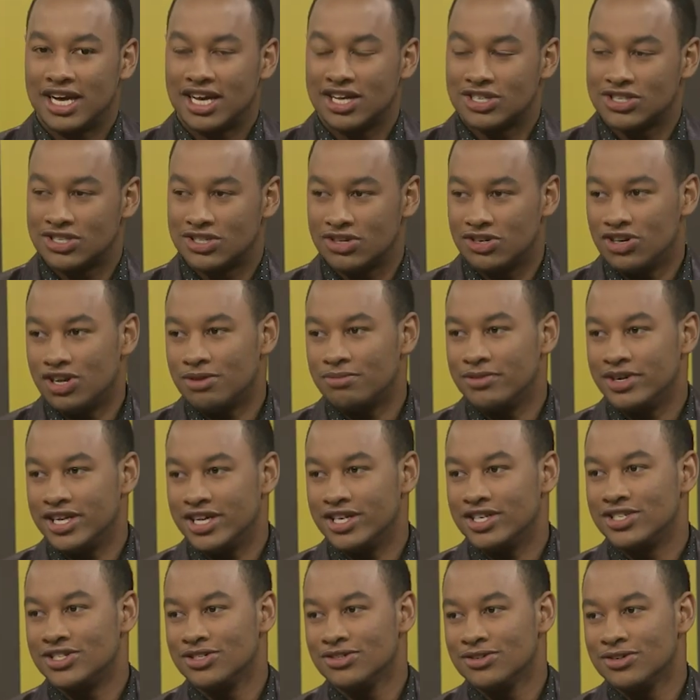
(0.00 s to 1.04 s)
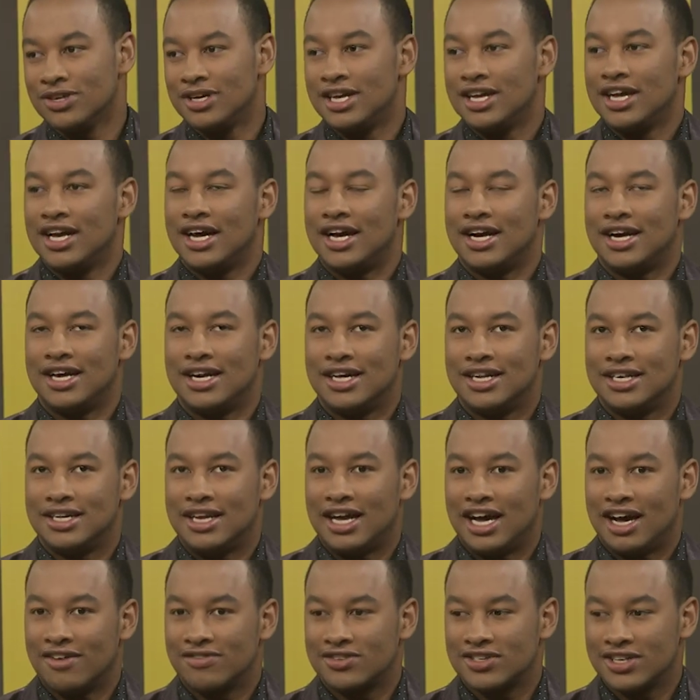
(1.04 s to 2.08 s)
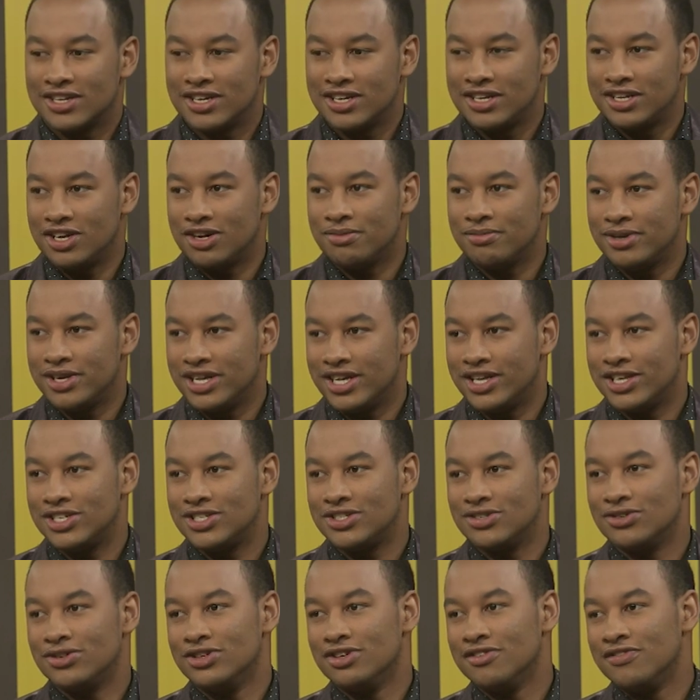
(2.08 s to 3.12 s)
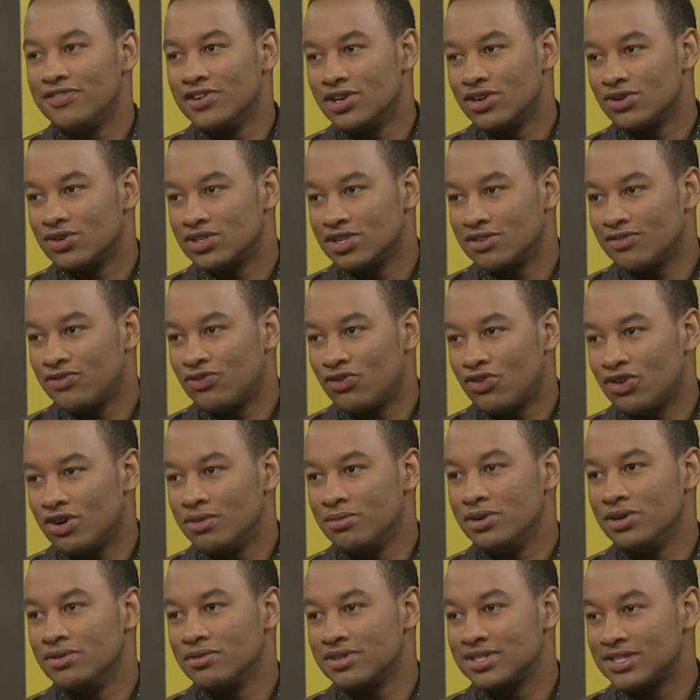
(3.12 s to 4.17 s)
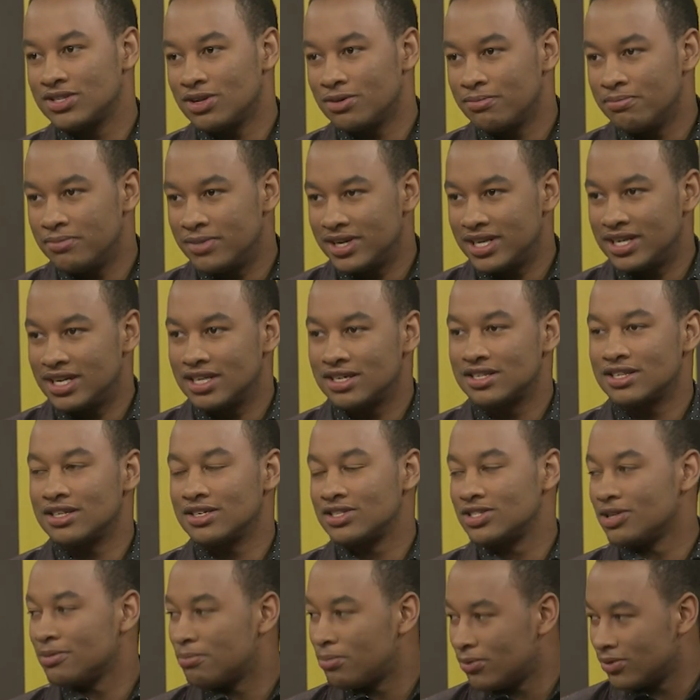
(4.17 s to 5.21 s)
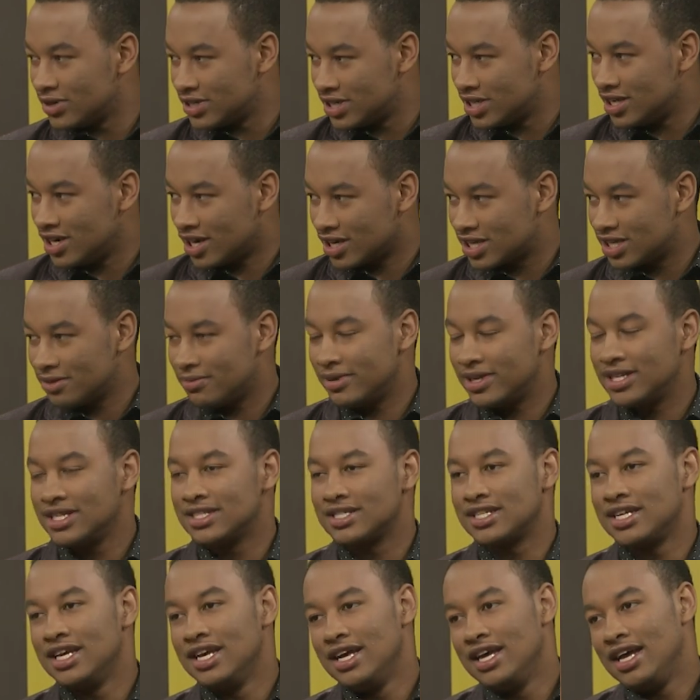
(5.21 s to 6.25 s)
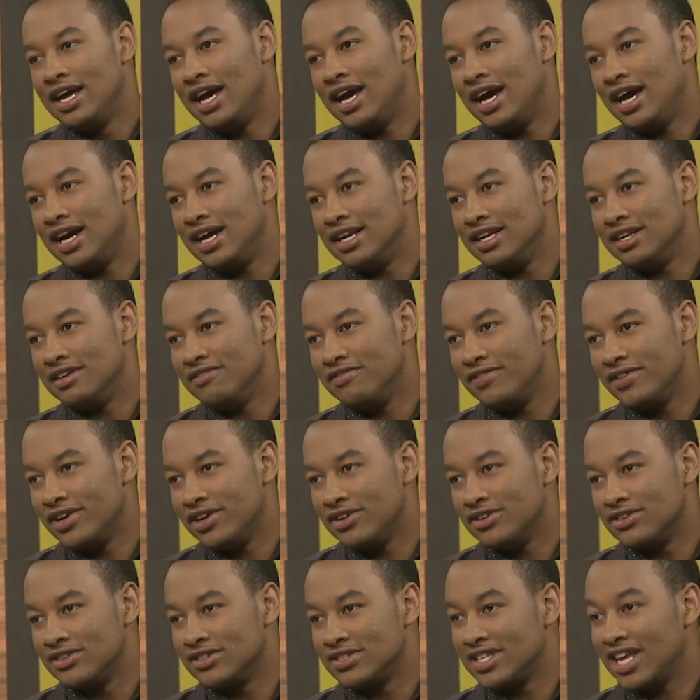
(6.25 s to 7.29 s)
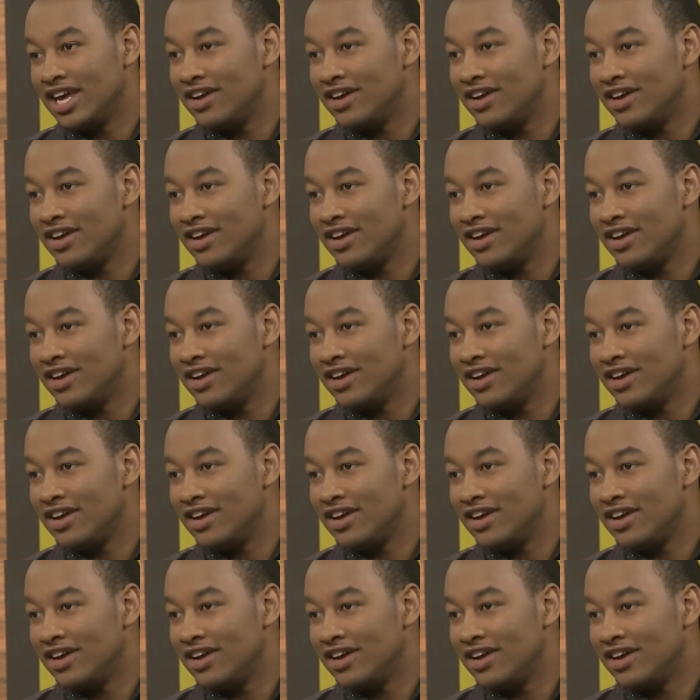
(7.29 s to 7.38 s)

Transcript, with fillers: has to nominate you. And after they nominate you, you fill out a form, you submit this supporting documents and the various